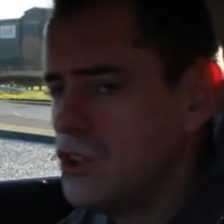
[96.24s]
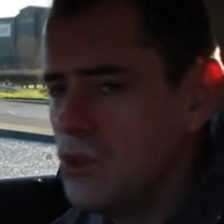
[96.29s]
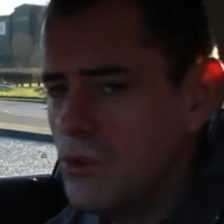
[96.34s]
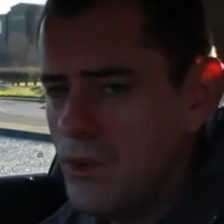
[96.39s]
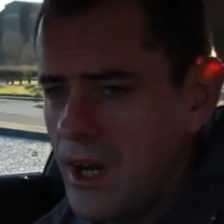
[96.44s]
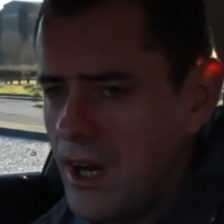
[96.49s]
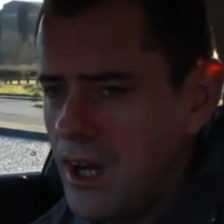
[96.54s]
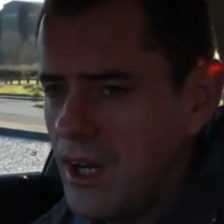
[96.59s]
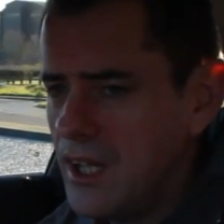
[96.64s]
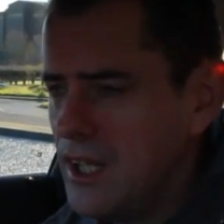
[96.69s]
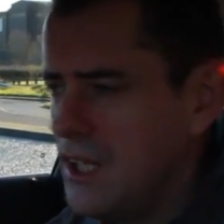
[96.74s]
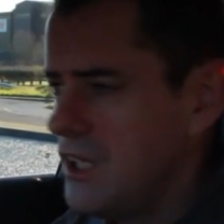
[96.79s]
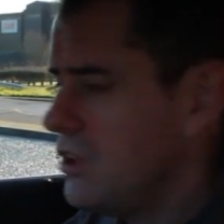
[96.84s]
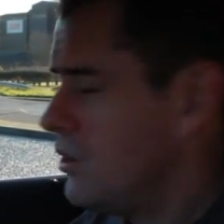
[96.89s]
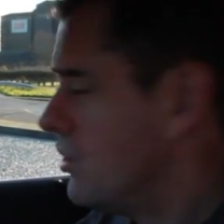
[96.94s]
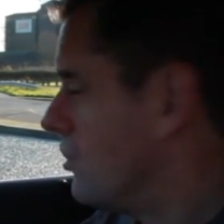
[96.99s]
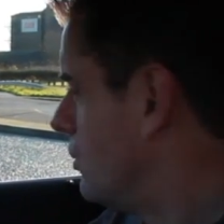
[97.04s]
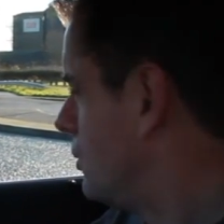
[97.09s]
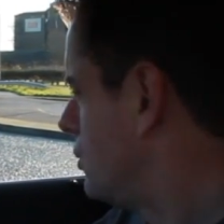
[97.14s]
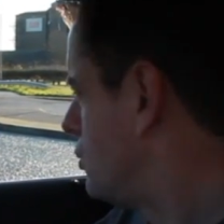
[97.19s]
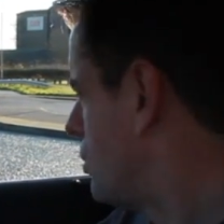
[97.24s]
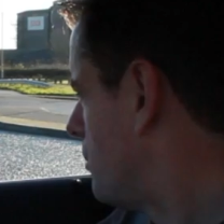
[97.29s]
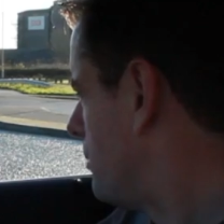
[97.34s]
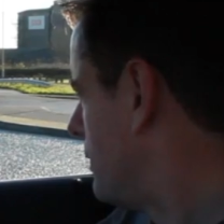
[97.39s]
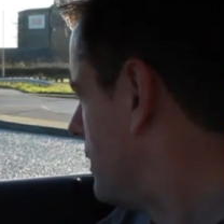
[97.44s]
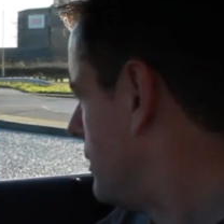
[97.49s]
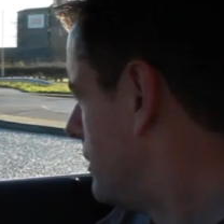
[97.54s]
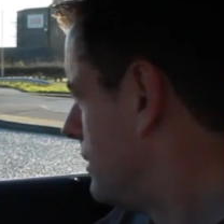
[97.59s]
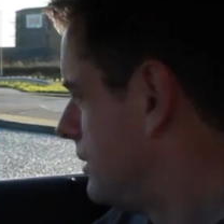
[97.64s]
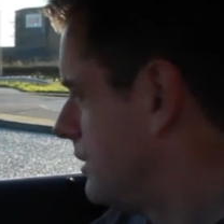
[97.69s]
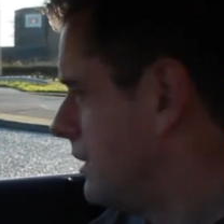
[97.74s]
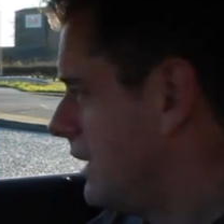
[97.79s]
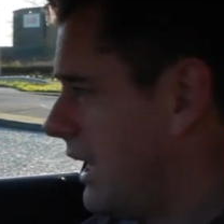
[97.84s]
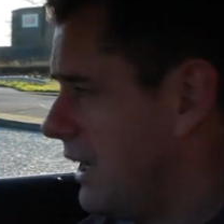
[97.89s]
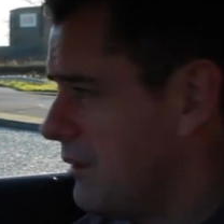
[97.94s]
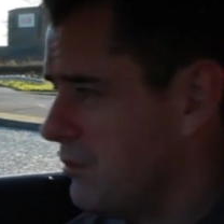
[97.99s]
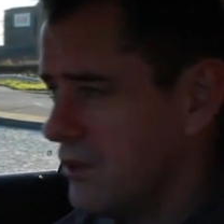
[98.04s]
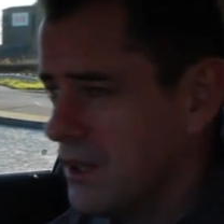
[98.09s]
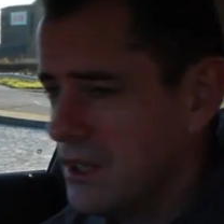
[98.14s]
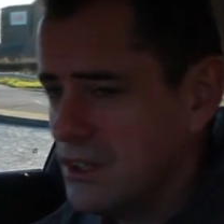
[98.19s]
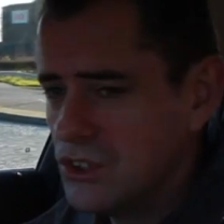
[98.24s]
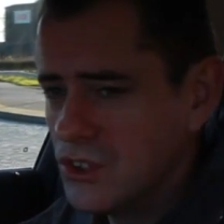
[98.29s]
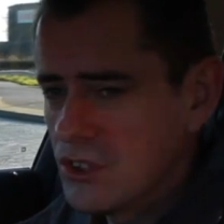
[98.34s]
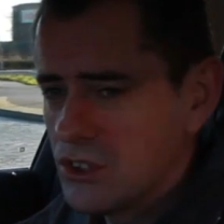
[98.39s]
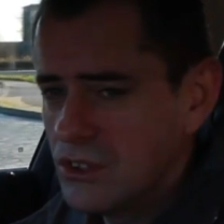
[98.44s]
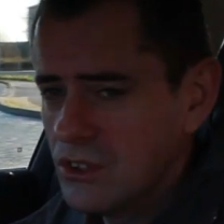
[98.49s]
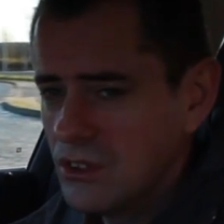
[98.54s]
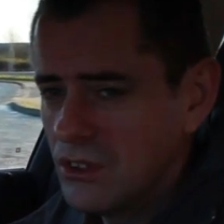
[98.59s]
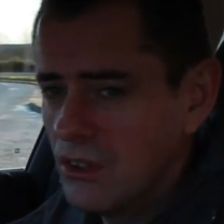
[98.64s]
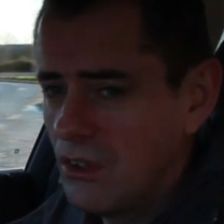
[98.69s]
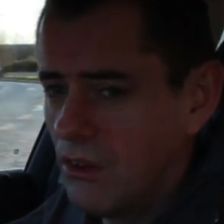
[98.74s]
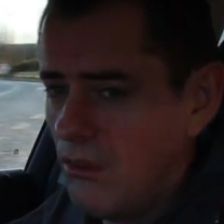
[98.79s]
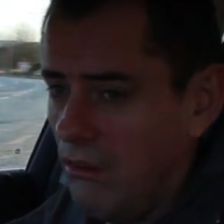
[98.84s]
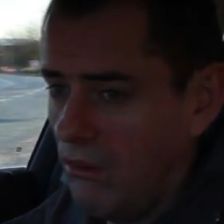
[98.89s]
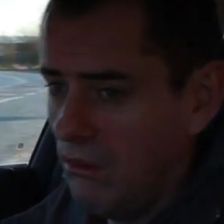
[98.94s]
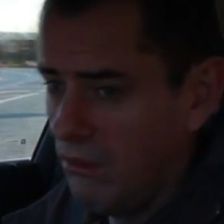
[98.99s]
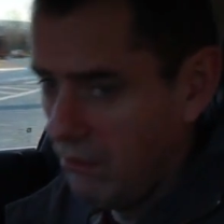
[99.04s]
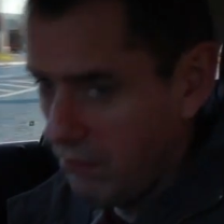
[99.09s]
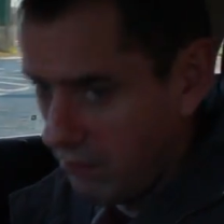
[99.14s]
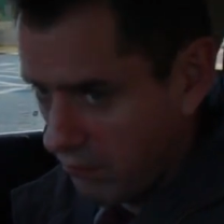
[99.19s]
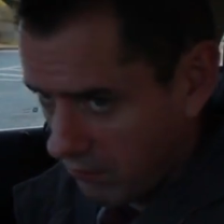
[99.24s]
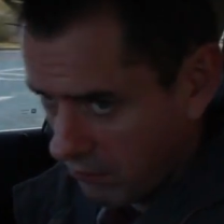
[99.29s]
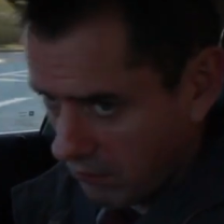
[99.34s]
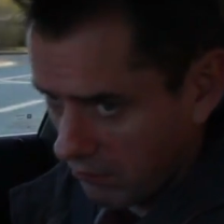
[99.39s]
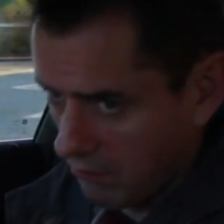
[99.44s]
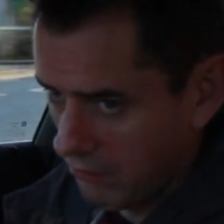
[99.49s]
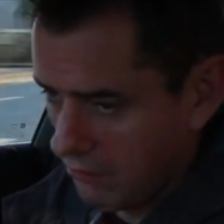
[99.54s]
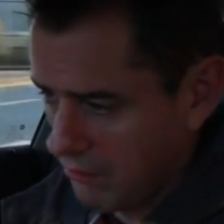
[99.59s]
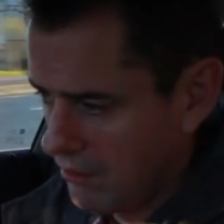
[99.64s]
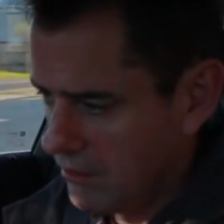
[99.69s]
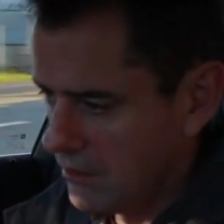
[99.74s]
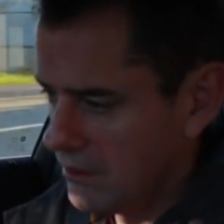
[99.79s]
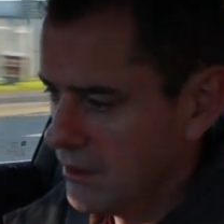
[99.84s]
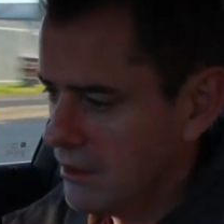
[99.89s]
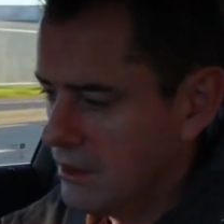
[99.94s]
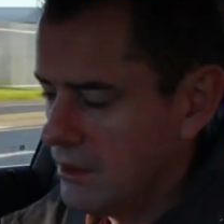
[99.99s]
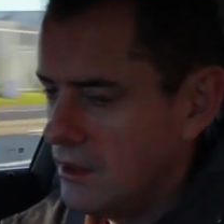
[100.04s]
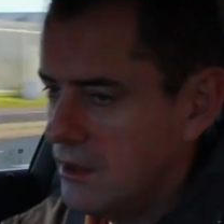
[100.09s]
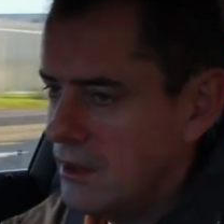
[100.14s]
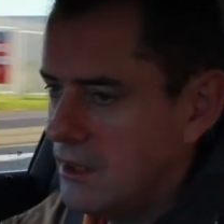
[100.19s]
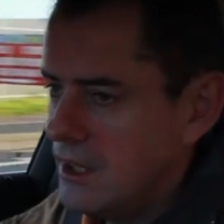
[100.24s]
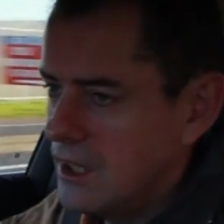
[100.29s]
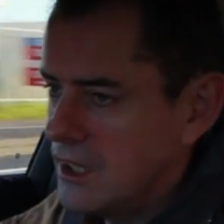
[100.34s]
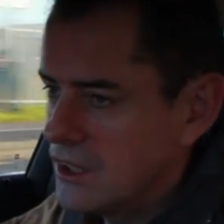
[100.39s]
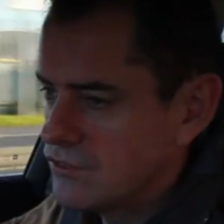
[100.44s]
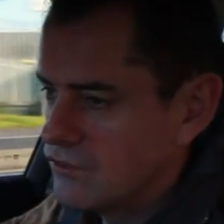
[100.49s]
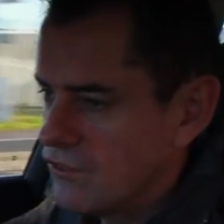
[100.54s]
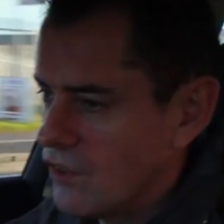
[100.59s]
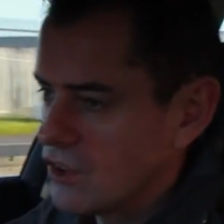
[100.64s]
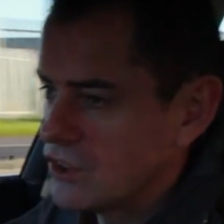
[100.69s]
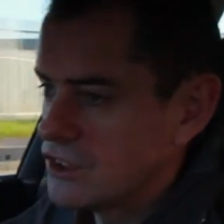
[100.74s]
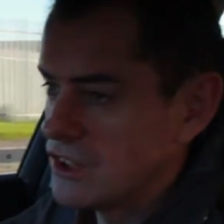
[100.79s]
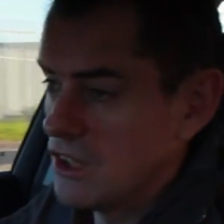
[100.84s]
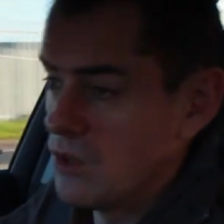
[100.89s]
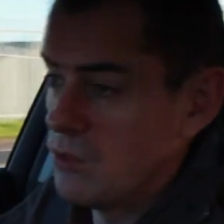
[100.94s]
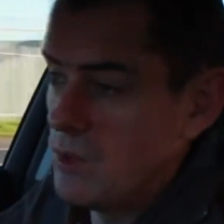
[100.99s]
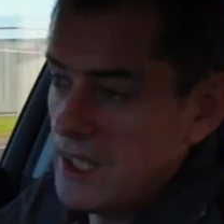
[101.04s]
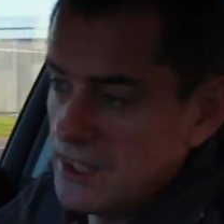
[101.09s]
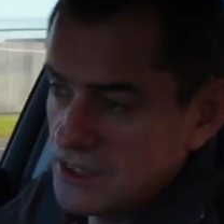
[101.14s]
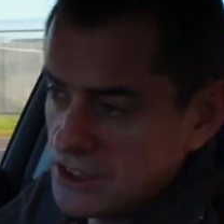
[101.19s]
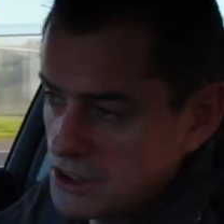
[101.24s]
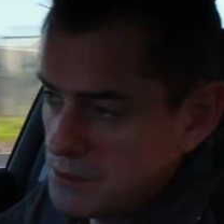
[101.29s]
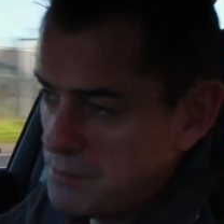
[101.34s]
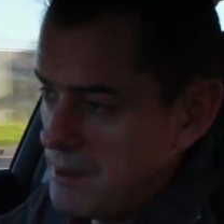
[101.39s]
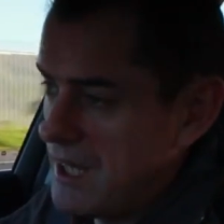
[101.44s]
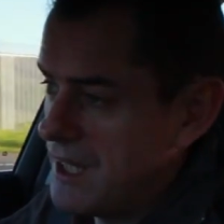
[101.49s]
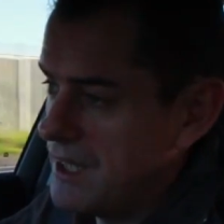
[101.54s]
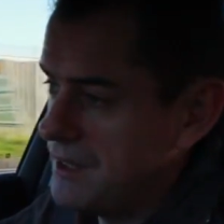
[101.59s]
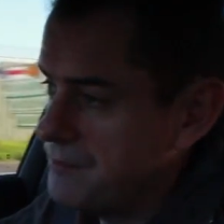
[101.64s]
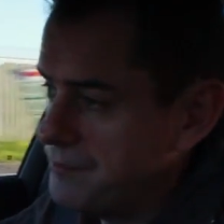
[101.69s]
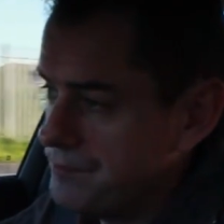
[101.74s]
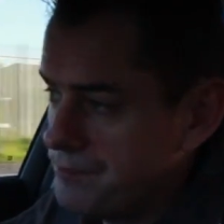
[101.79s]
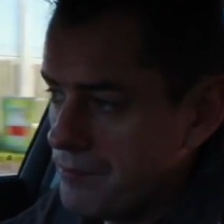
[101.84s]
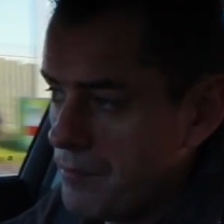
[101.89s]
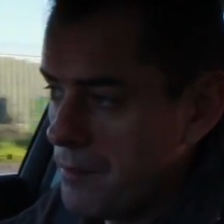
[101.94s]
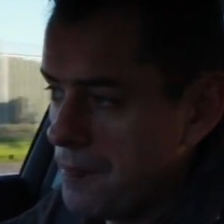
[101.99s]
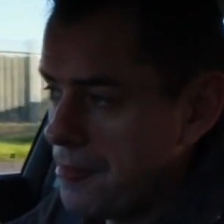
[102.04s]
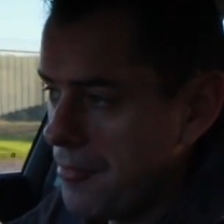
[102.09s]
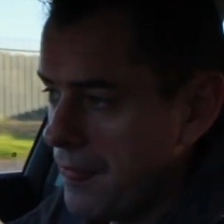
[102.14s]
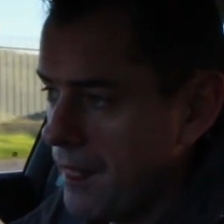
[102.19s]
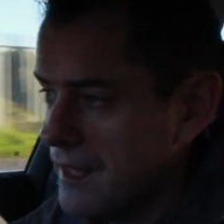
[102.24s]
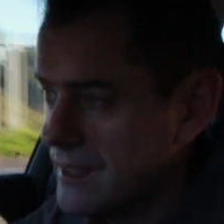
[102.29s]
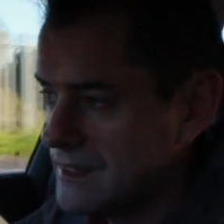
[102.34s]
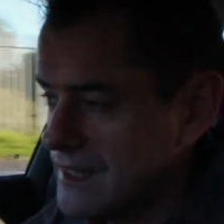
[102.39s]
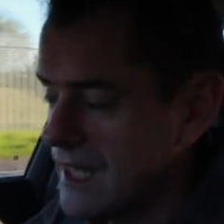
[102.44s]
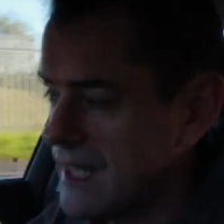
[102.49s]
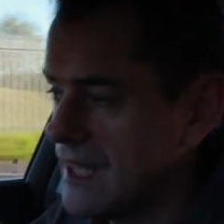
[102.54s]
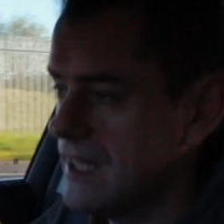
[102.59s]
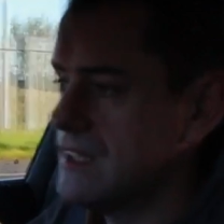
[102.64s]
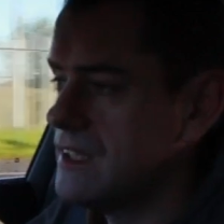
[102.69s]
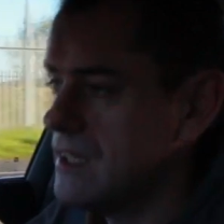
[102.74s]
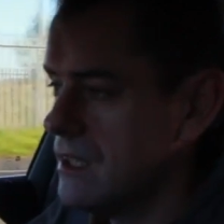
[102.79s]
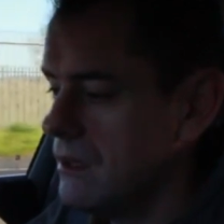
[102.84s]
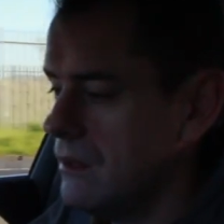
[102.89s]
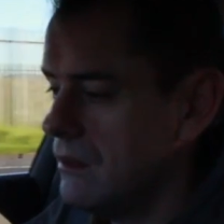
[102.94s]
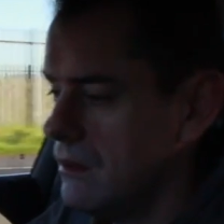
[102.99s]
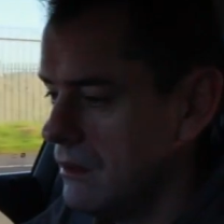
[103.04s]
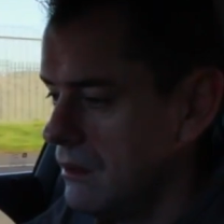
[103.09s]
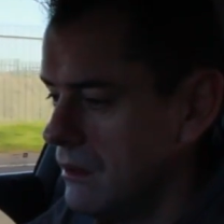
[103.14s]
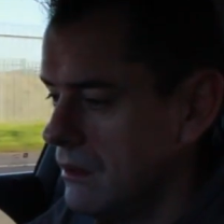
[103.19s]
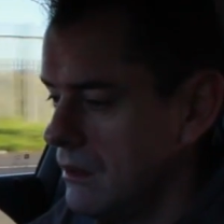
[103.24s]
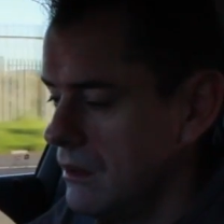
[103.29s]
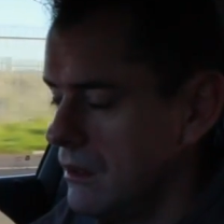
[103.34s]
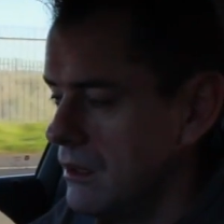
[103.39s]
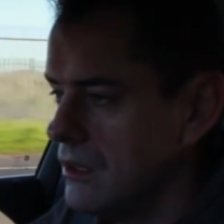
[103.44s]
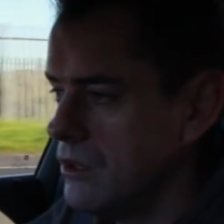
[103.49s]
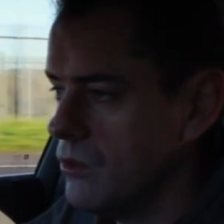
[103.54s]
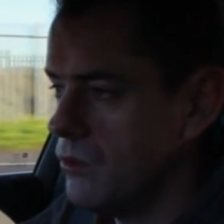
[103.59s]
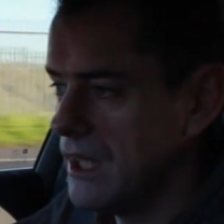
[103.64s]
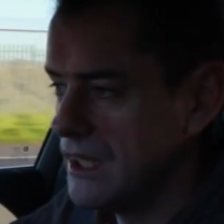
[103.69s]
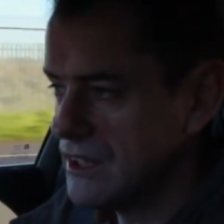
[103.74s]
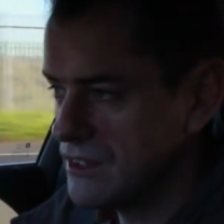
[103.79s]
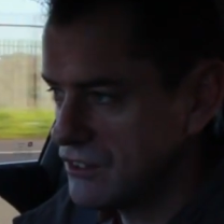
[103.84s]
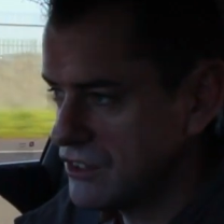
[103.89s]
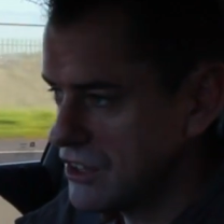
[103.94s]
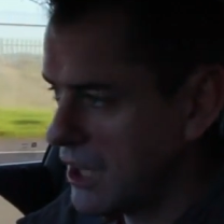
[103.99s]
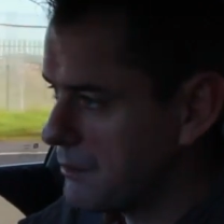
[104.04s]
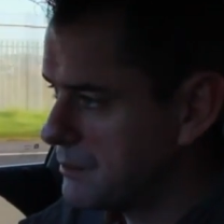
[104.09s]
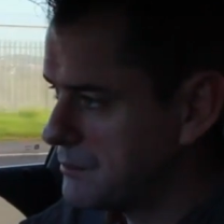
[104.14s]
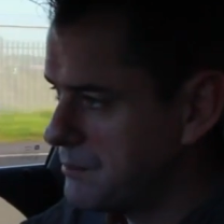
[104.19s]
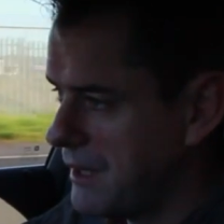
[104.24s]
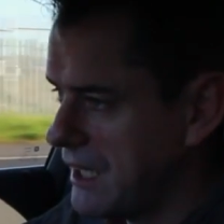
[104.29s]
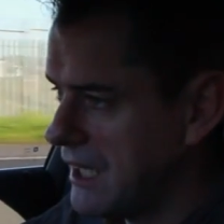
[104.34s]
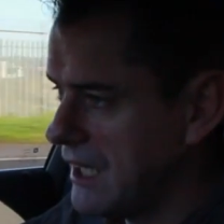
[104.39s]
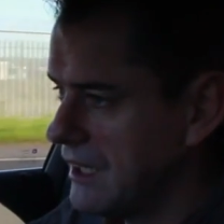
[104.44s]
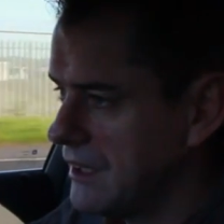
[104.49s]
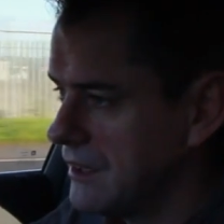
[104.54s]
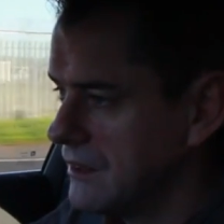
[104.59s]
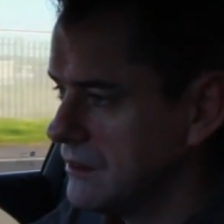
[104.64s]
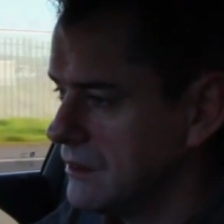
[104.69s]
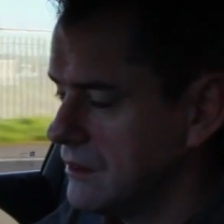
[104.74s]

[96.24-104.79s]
too early, you're in trouble. It will just... There's first, and the wheels are spinning. Second, the wheels have stopped spinning.